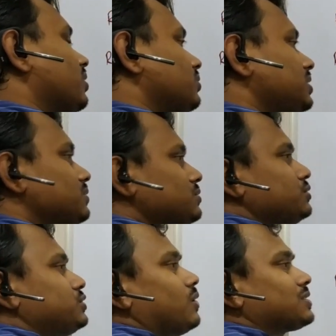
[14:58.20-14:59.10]
we will use
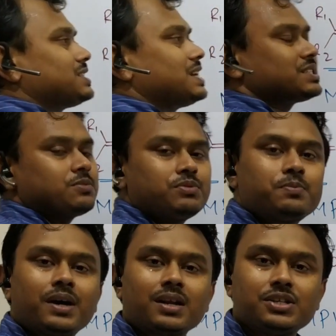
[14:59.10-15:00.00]
which will oxidize and
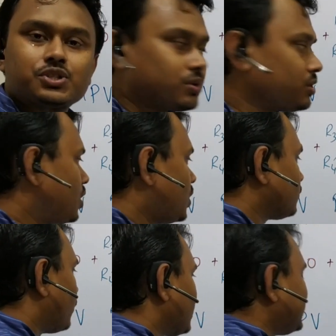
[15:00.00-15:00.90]
prepare ketone.
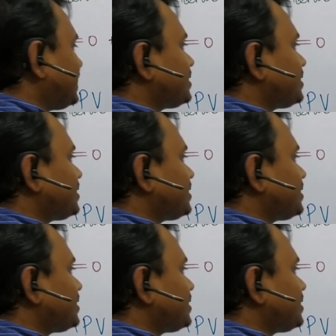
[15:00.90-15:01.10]
For that